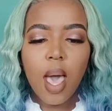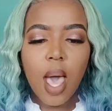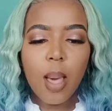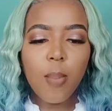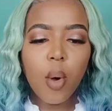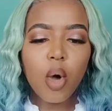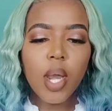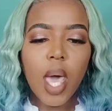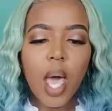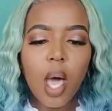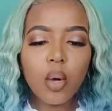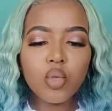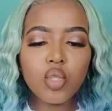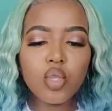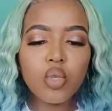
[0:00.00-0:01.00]
on
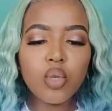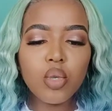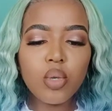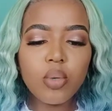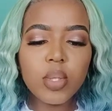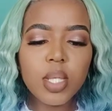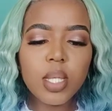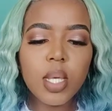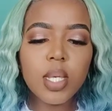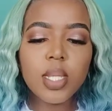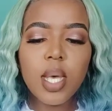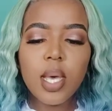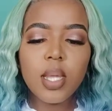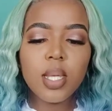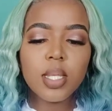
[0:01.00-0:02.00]
how to use this.
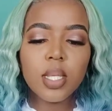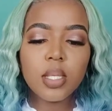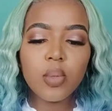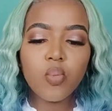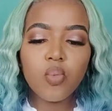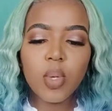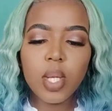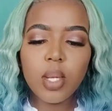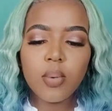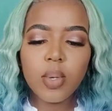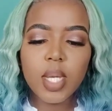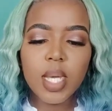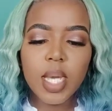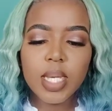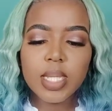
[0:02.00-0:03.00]
This is
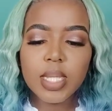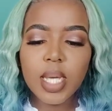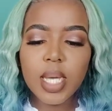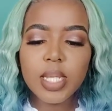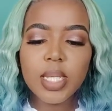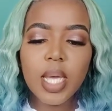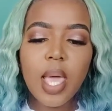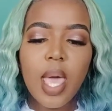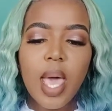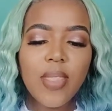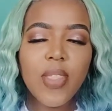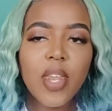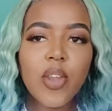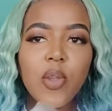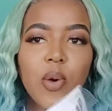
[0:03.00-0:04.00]
really exciting.
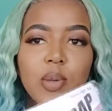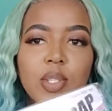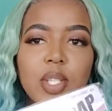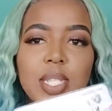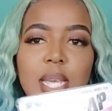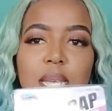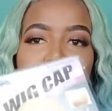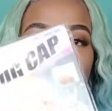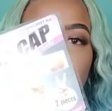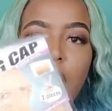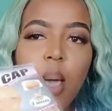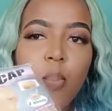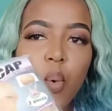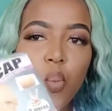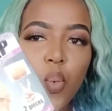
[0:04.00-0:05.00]
Then it also does
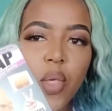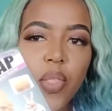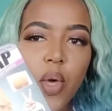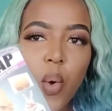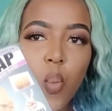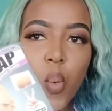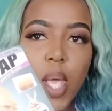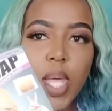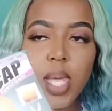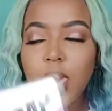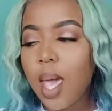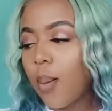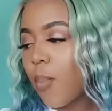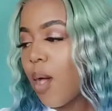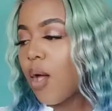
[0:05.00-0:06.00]
come with a wig
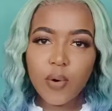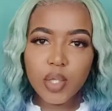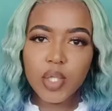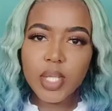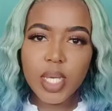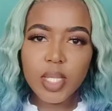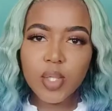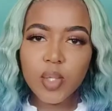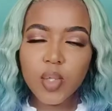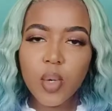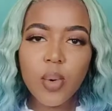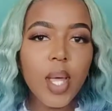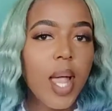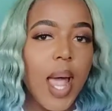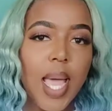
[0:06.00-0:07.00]
cap. For today's
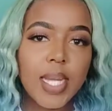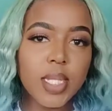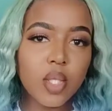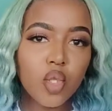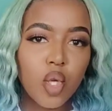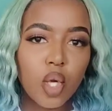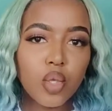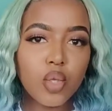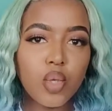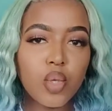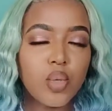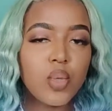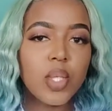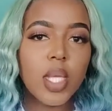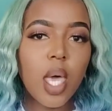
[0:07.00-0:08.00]
tutorial, I did not
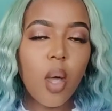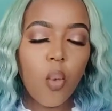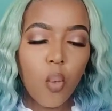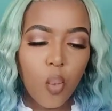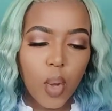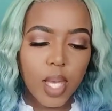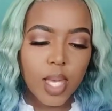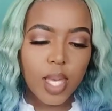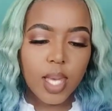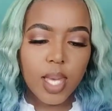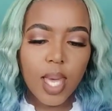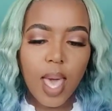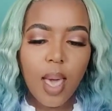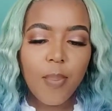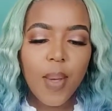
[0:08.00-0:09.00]
use a wig
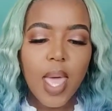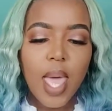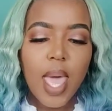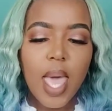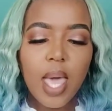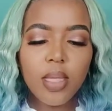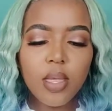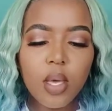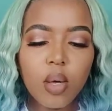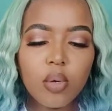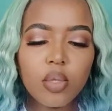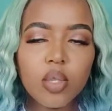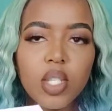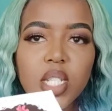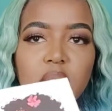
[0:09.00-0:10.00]
cap, and they
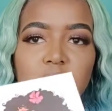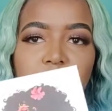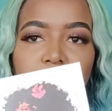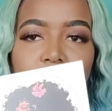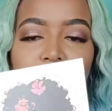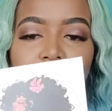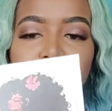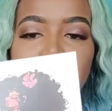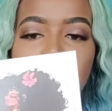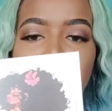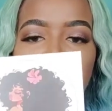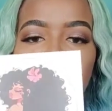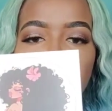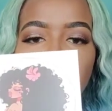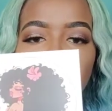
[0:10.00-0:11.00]
also just have
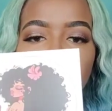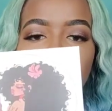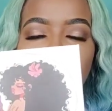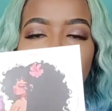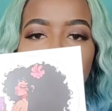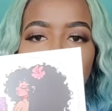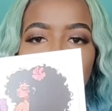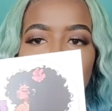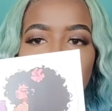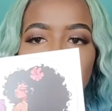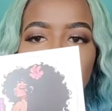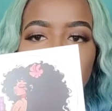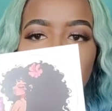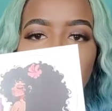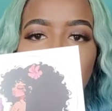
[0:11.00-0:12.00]
that
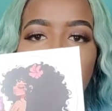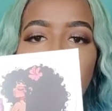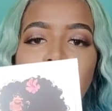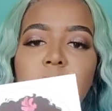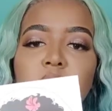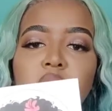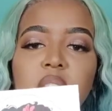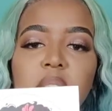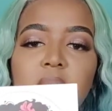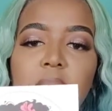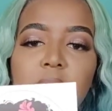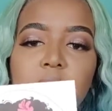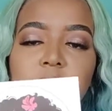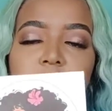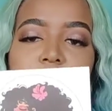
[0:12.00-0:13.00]
information, and you can
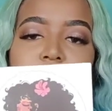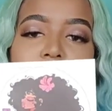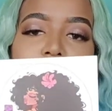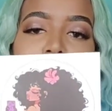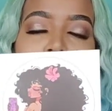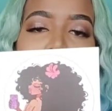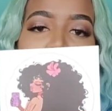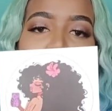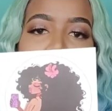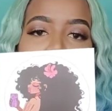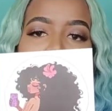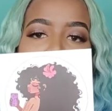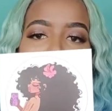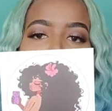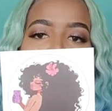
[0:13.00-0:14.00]
actually
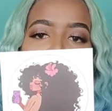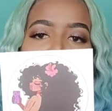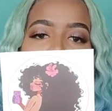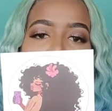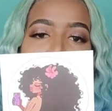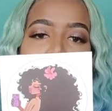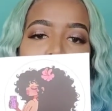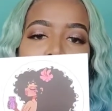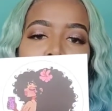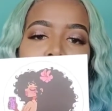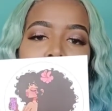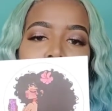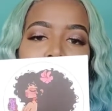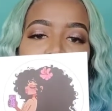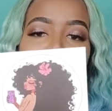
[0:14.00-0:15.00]
create a review
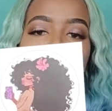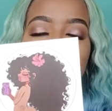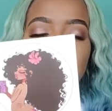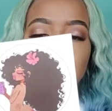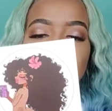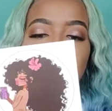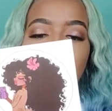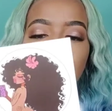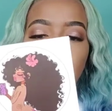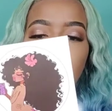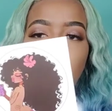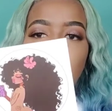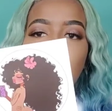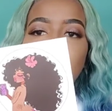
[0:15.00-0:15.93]
and get some